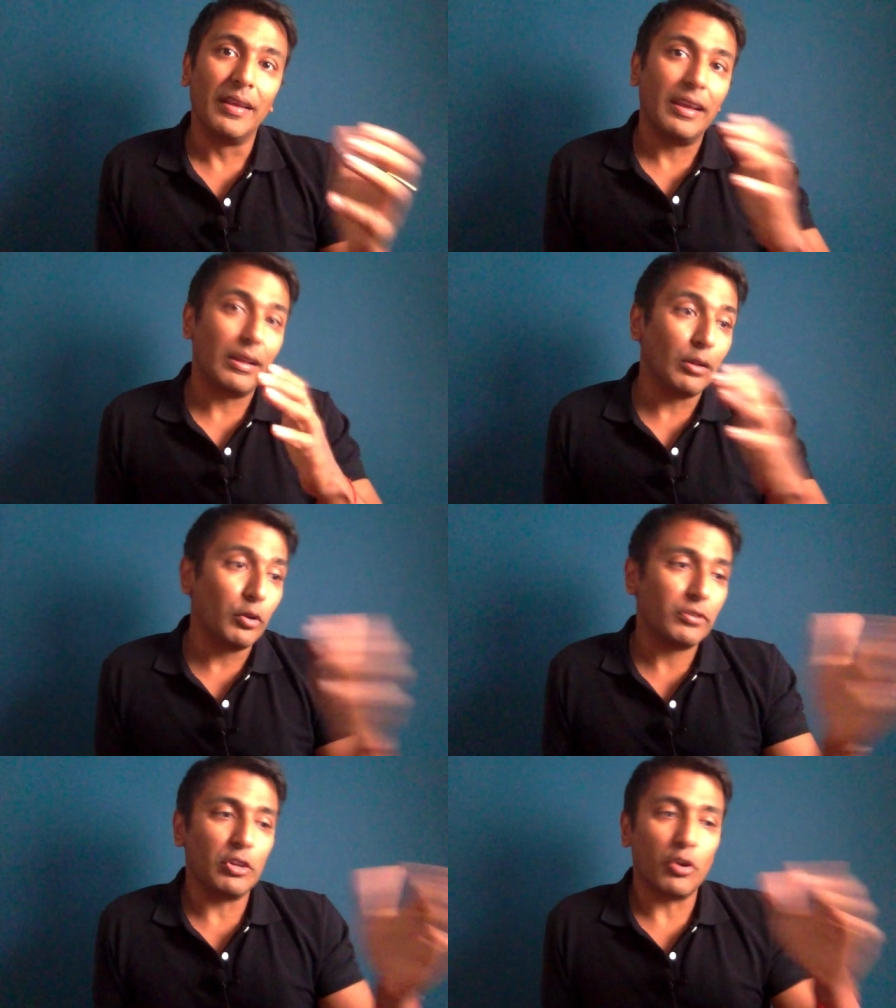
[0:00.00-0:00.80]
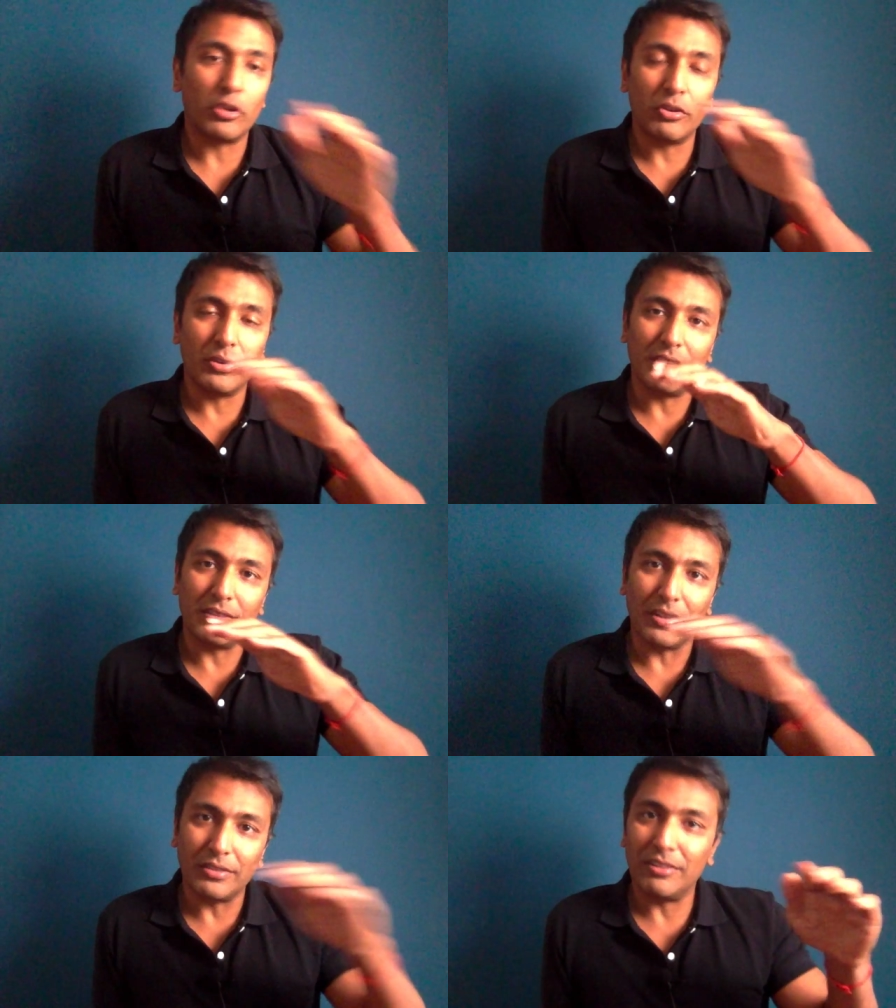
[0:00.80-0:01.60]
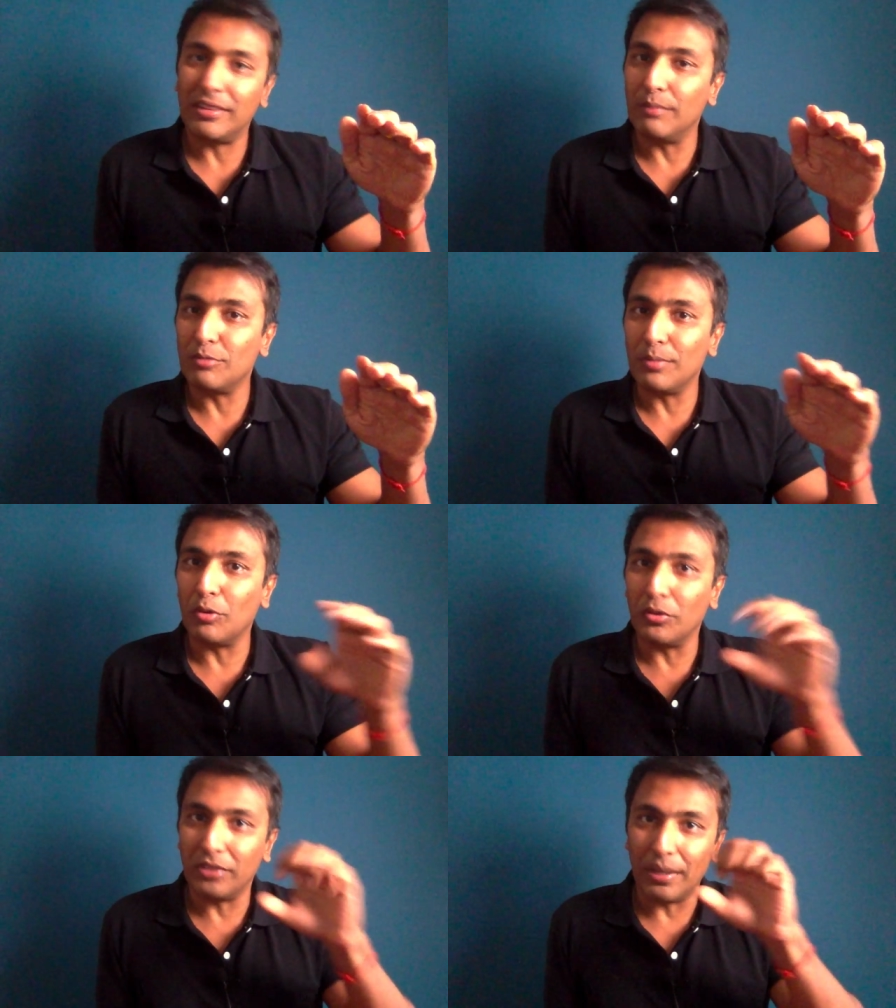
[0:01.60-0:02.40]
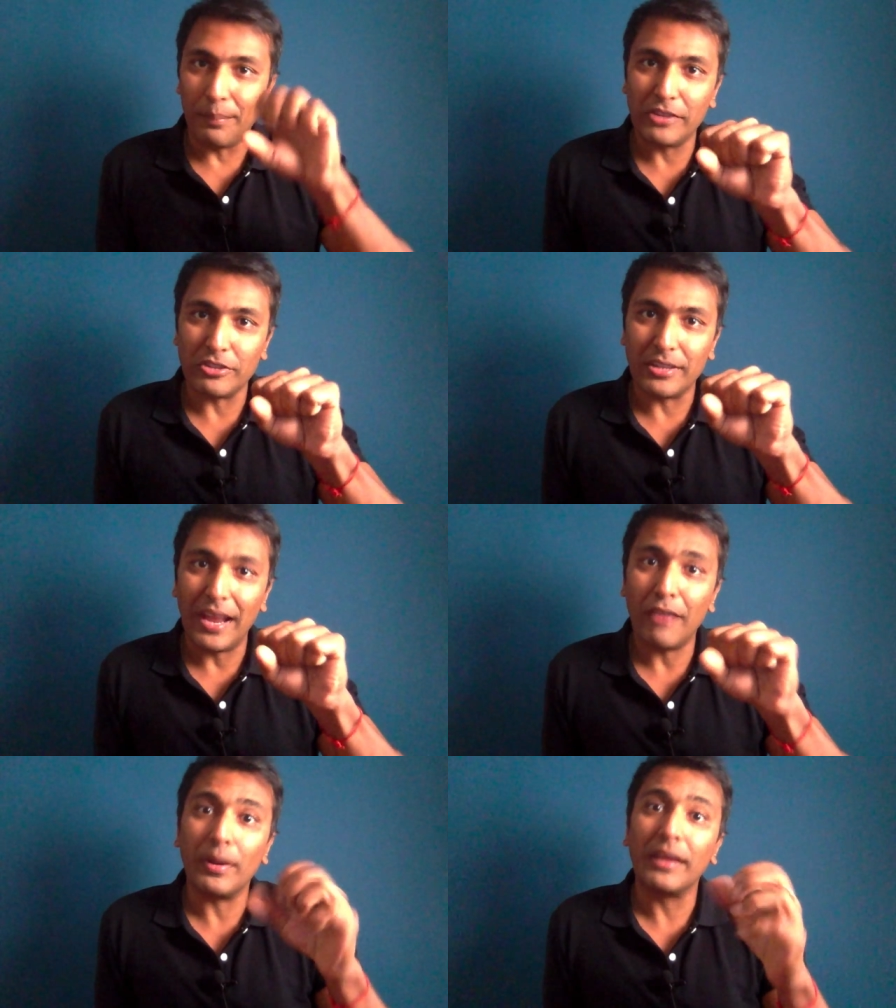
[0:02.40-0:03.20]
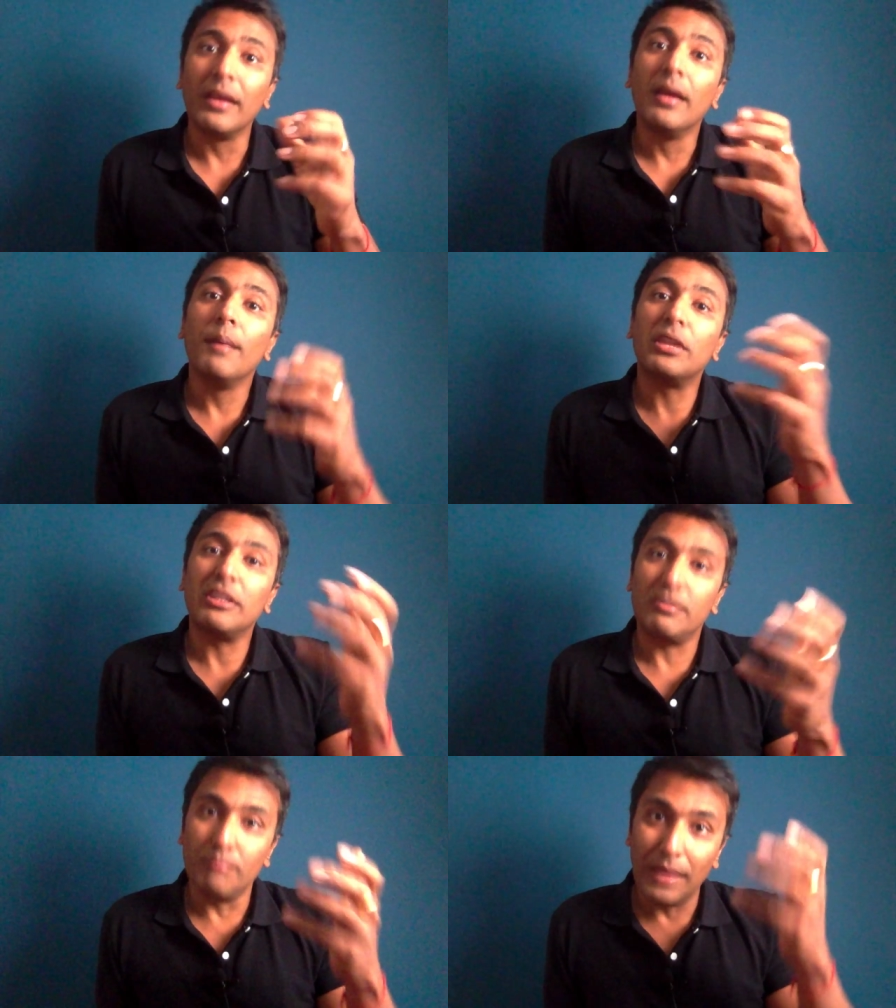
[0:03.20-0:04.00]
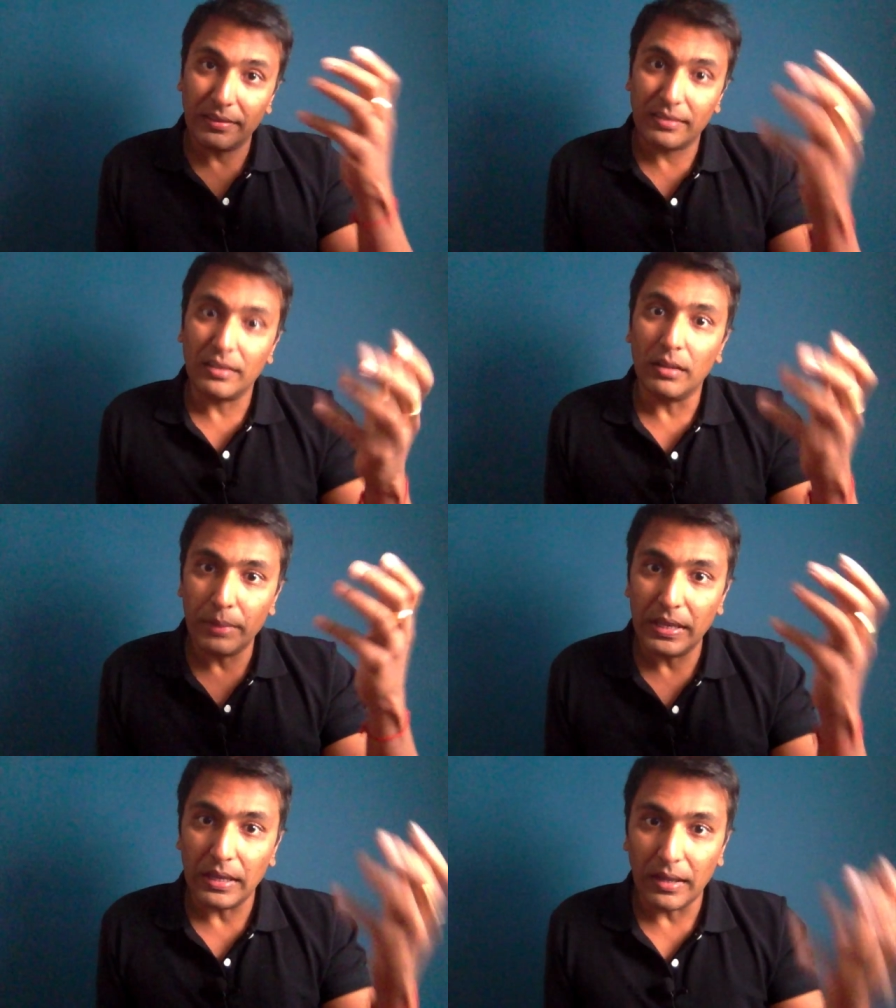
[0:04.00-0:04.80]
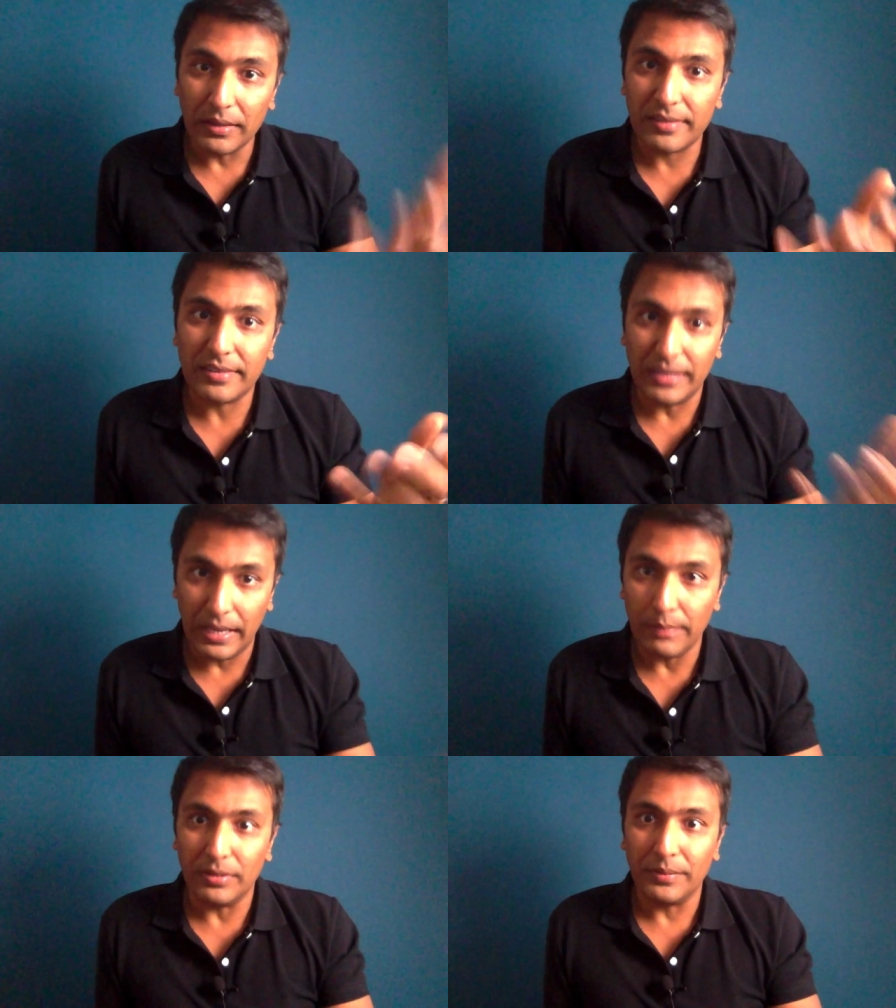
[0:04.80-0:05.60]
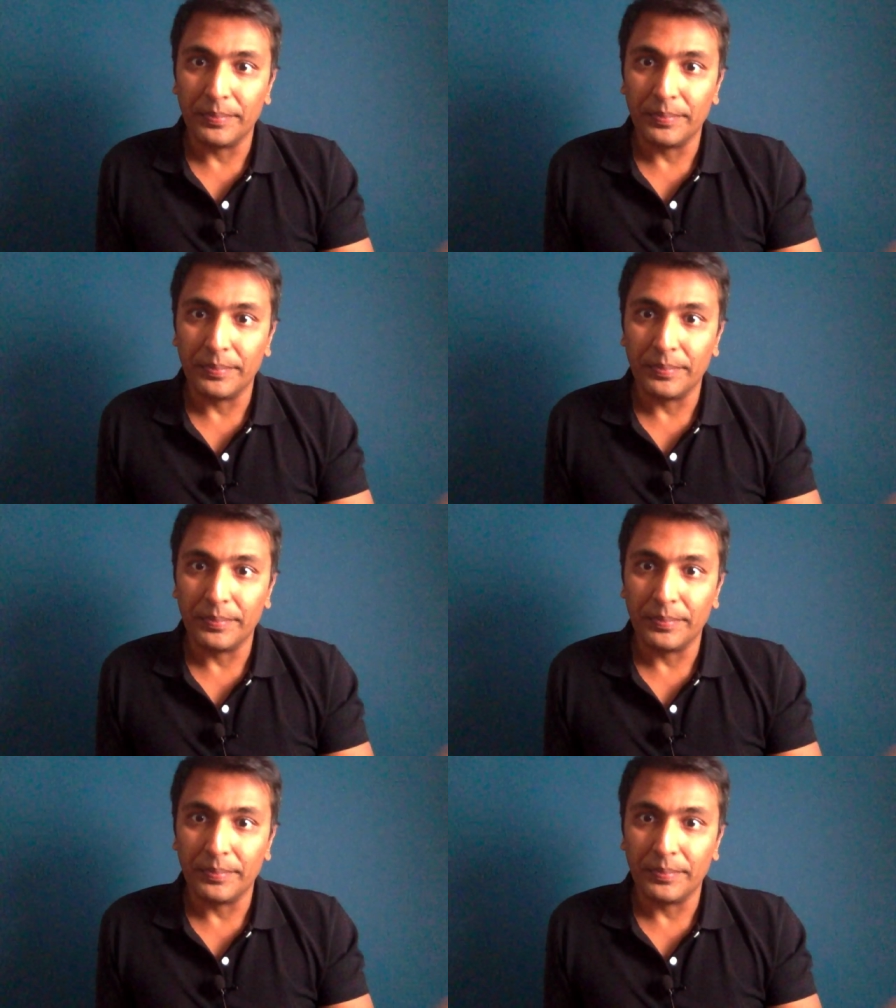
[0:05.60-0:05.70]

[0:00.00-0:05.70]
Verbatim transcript: It looks innocuous, it doesn't seem to be causing a major narrowing, but it may still be unstable.